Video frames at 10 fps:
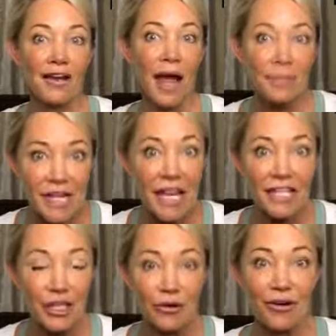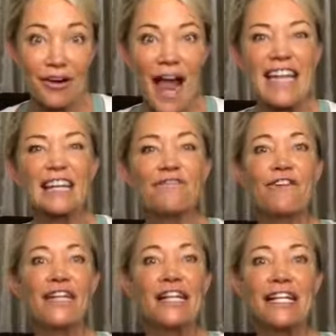I'm telling you, I can
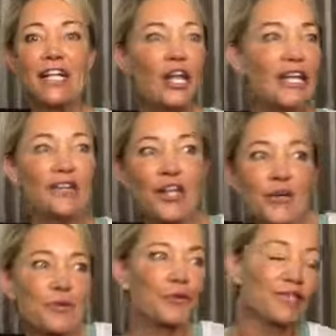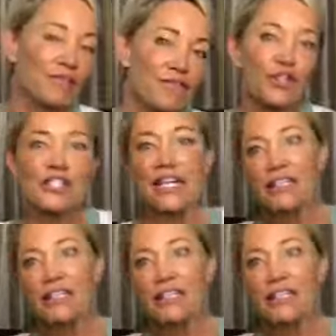feel it, when we're conversing.